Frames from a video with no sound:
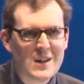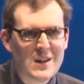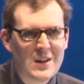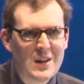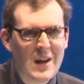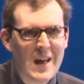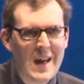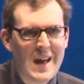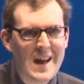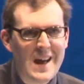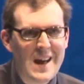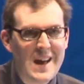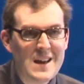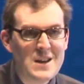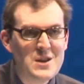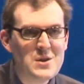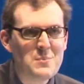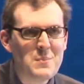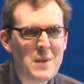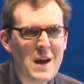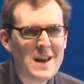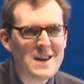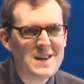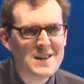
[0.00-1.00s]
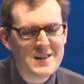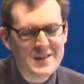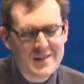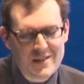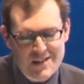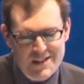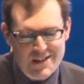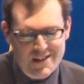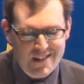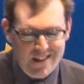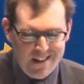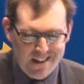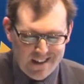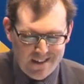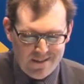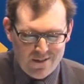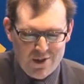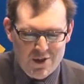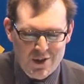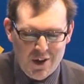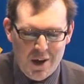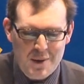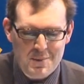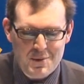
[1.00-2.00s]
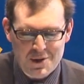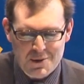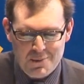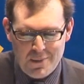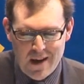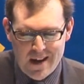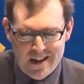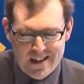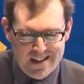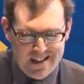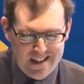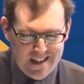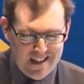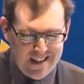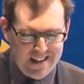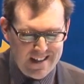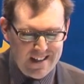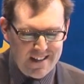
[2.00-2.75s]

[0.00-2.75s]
declare independence for cyberspace.